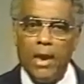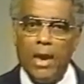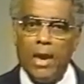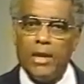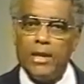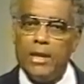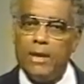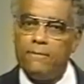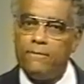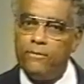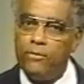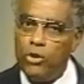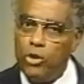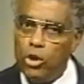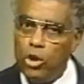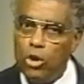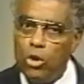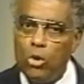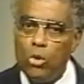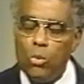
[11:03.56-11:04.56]
And if
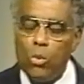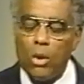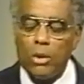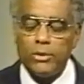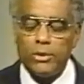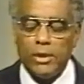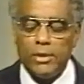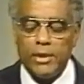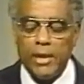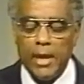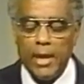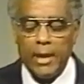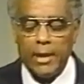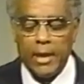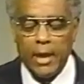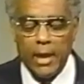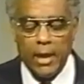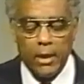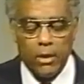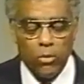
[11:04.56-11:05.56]
you were to
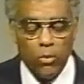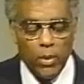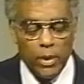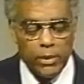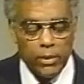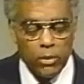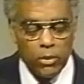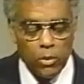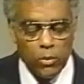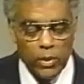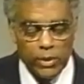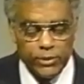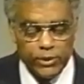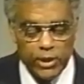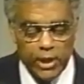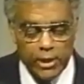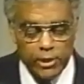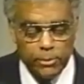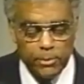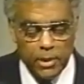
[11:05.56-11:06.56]
take a critical
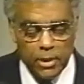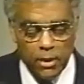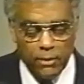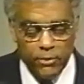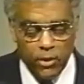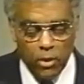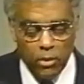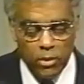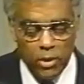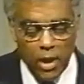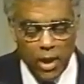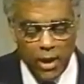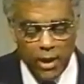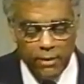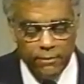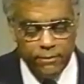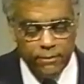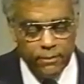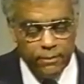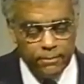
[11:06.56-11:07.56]
assessment of your
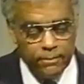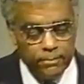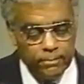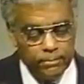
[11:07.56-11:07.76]
life,